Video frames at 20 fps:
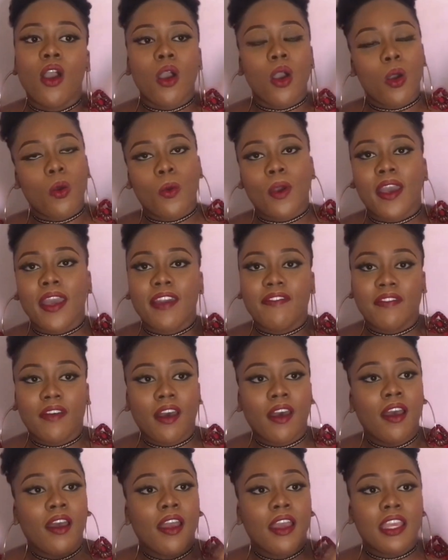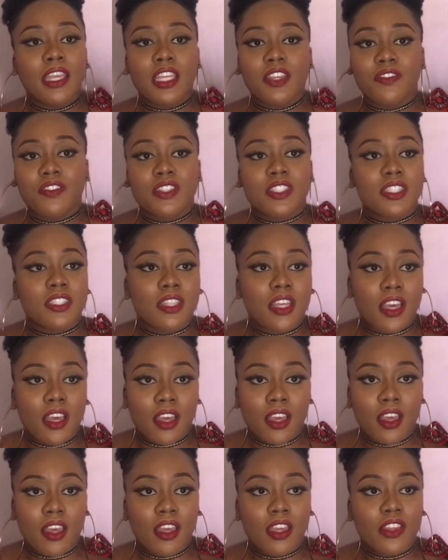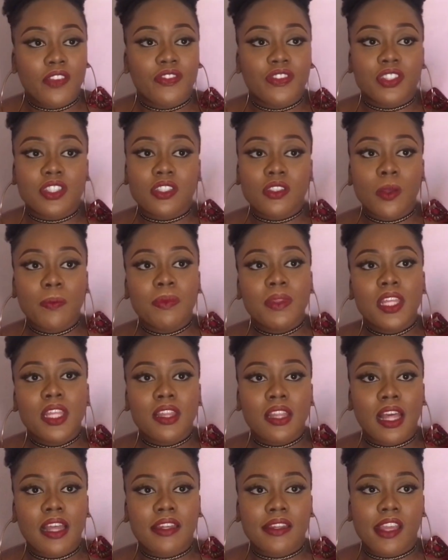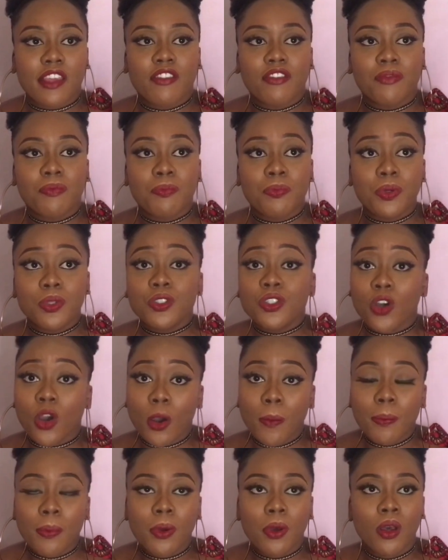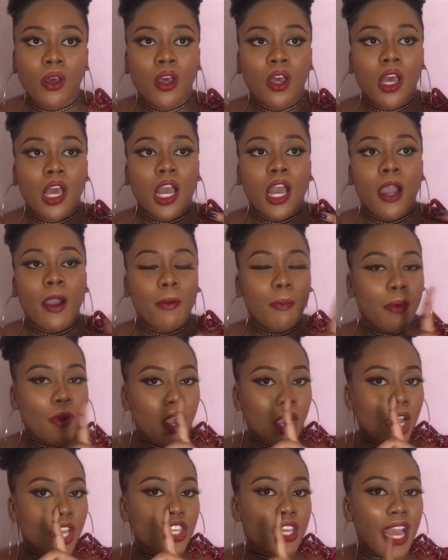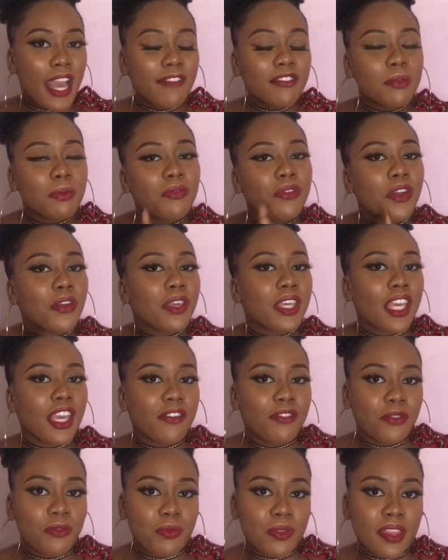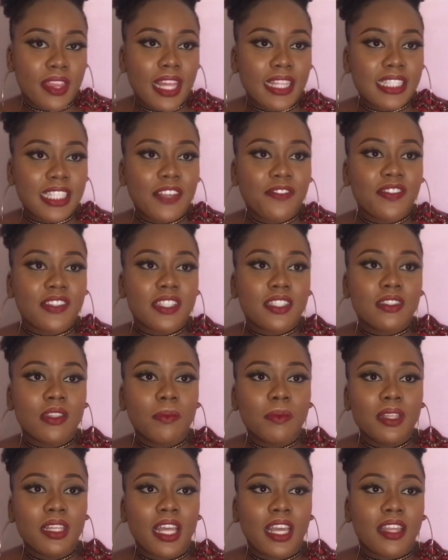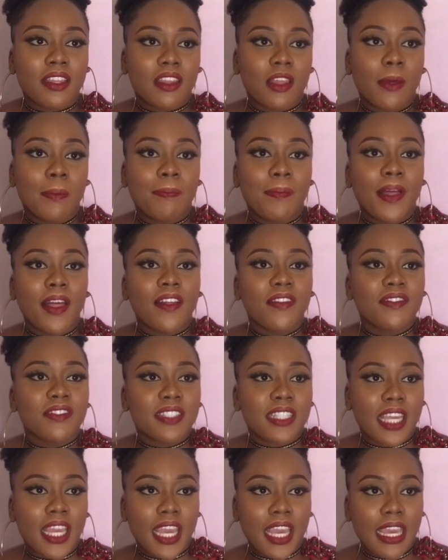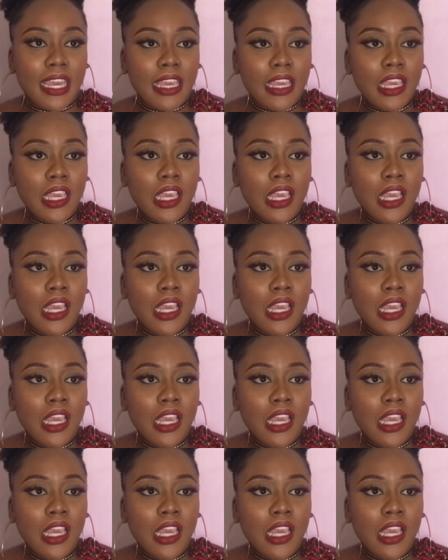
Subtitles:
or whatever. If it's something that they've put up, but you have to be very careful with that. If it's something like their birthday